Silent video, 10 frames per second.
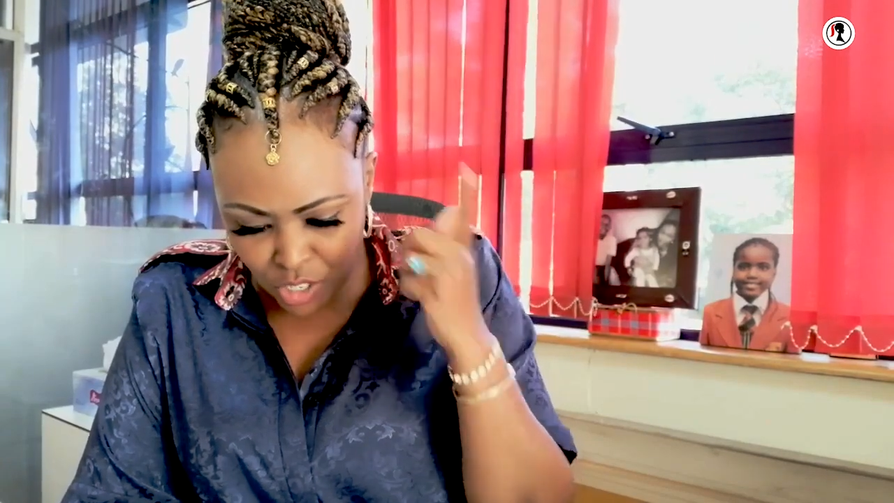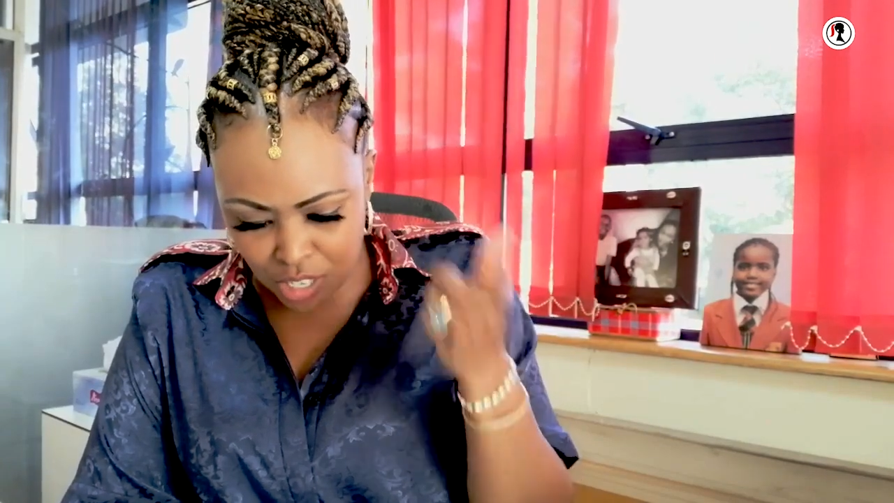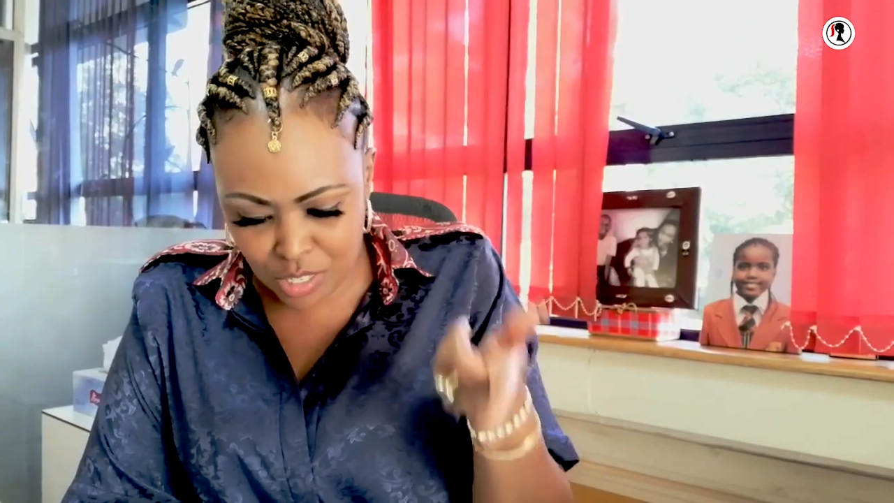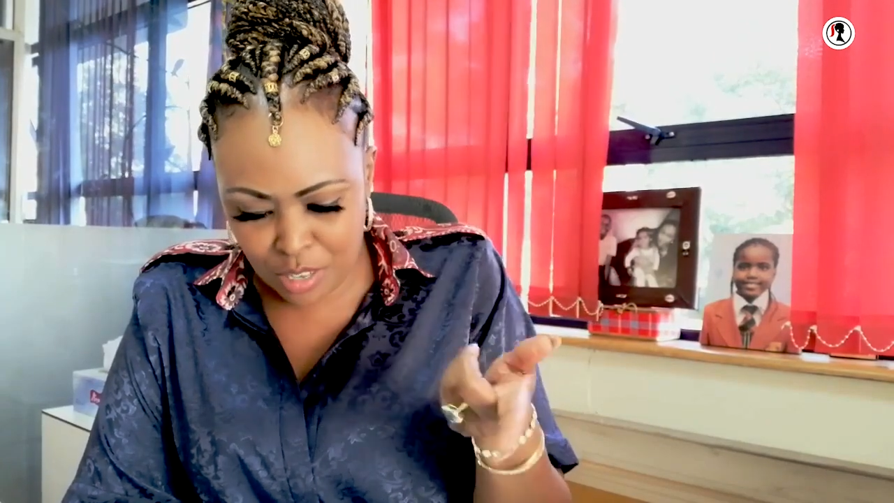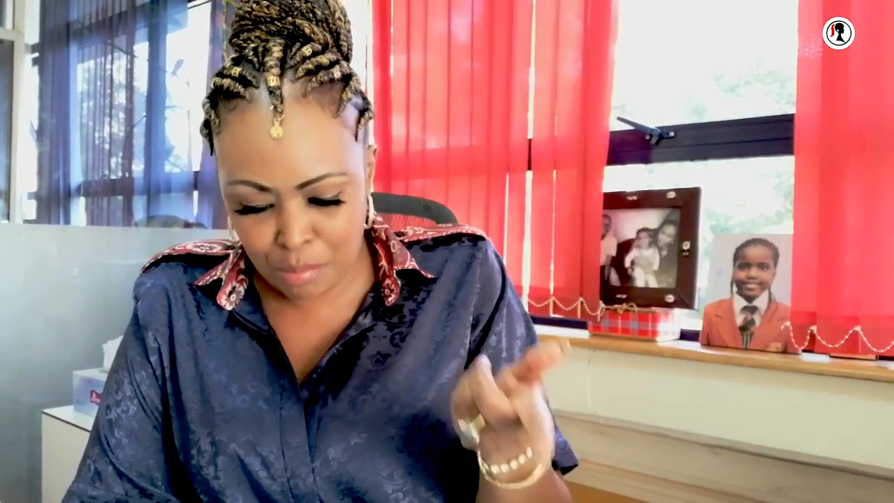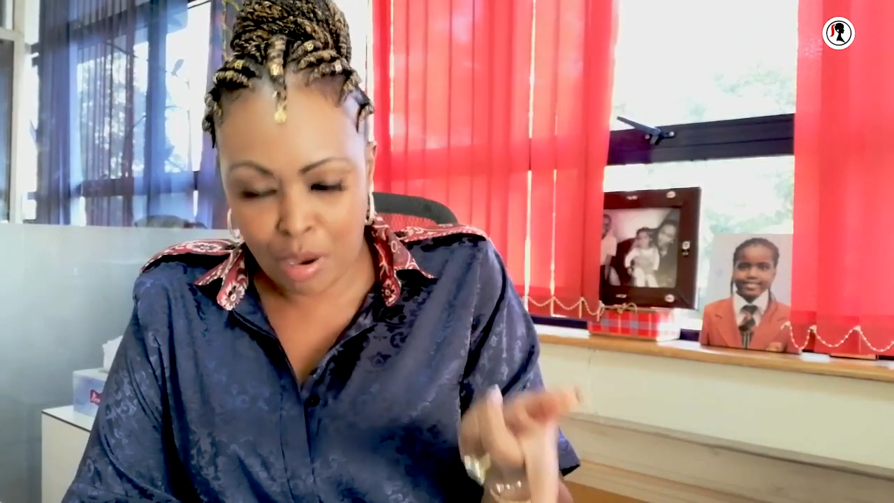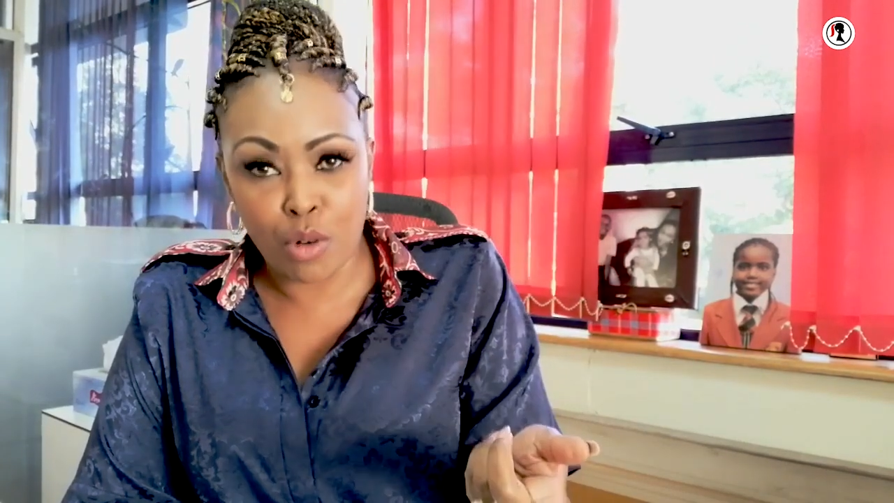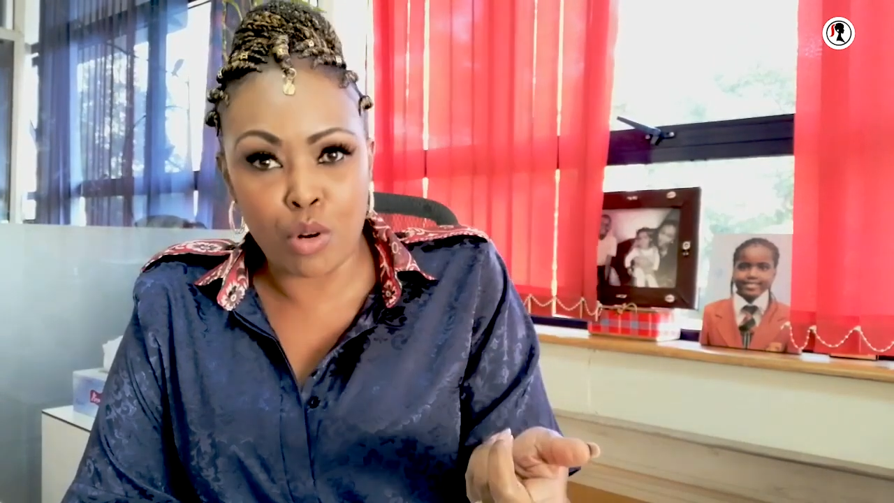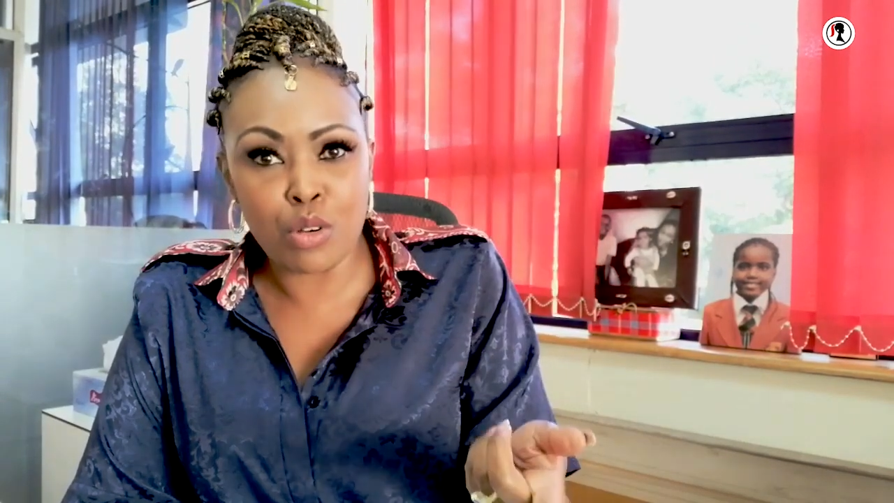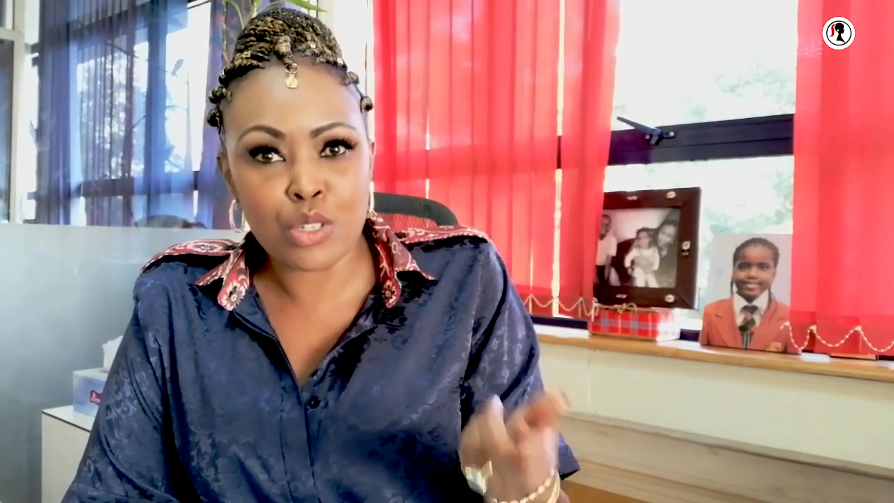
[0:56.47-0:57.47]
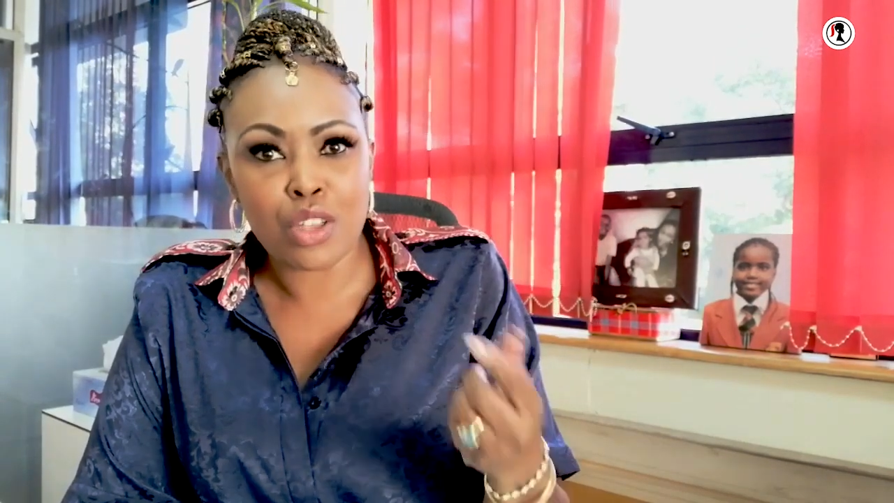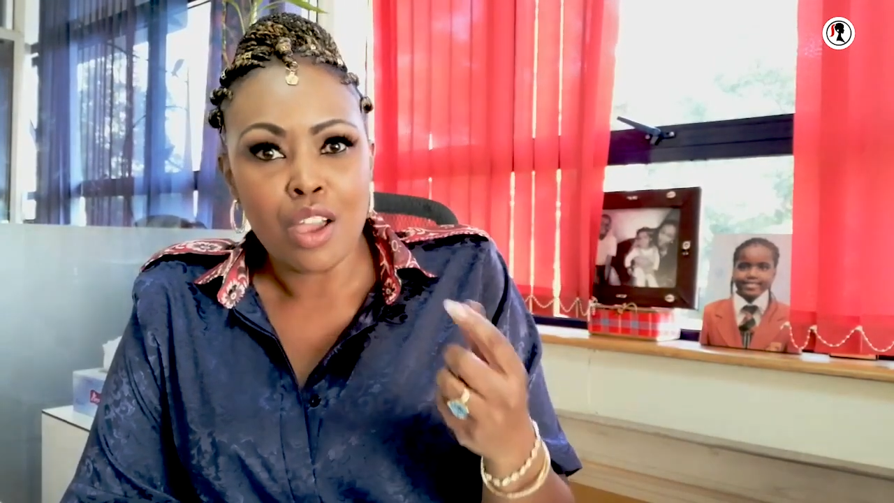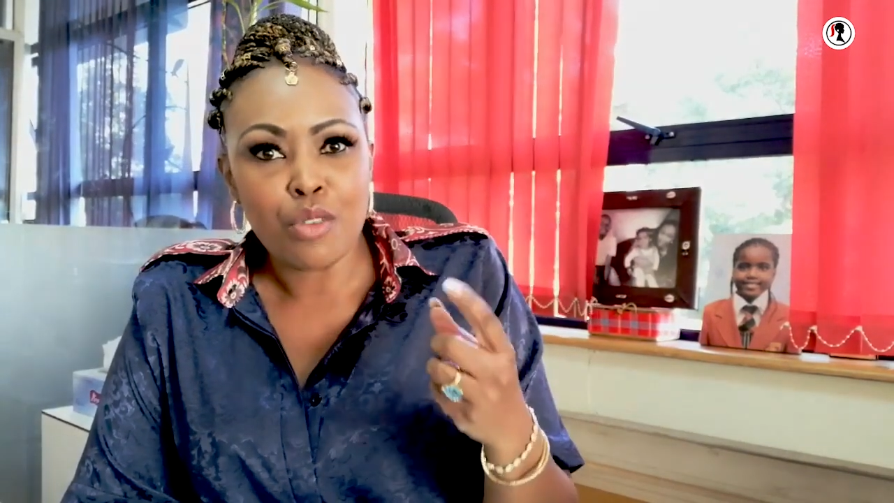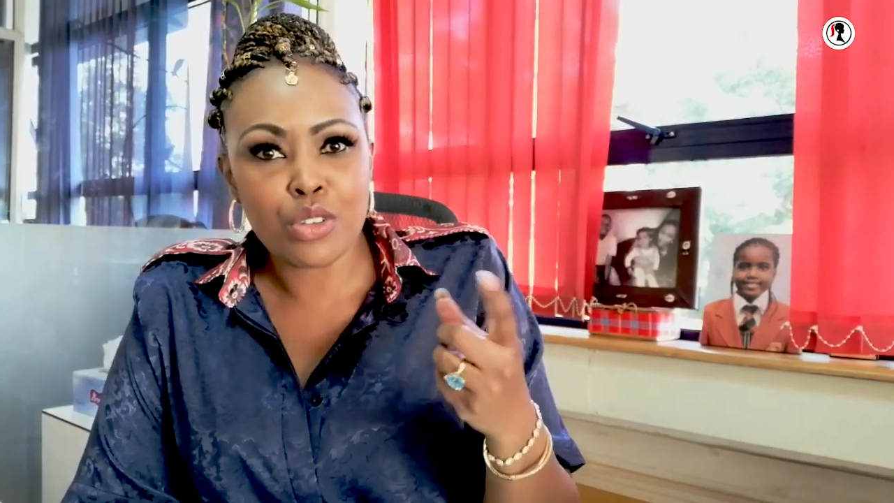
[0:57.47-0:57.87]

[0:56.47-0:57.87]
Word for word: Justin Barrows